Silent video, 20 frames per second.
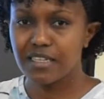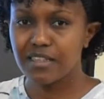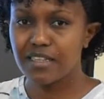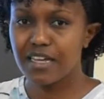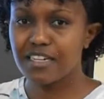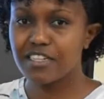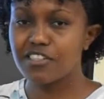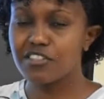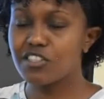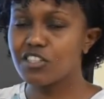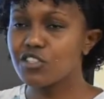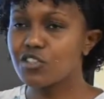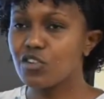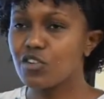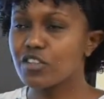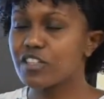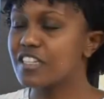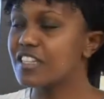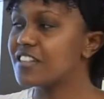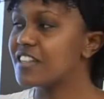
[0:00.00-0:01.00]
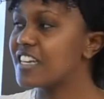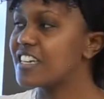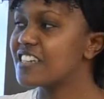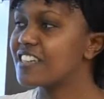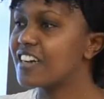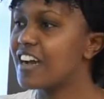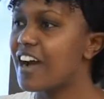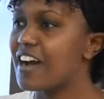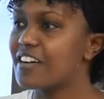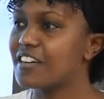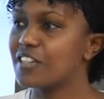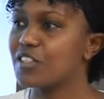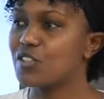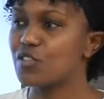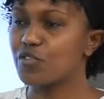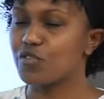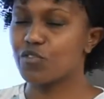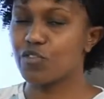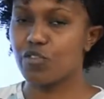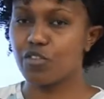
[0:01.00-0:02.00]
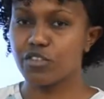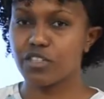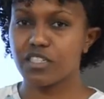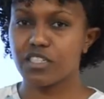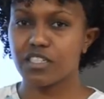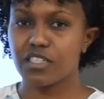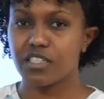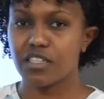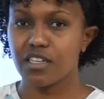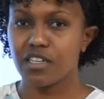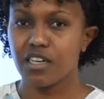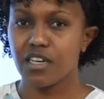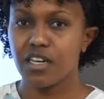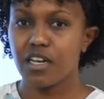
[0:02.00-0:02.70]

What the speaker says: that results in the incurrence of cost.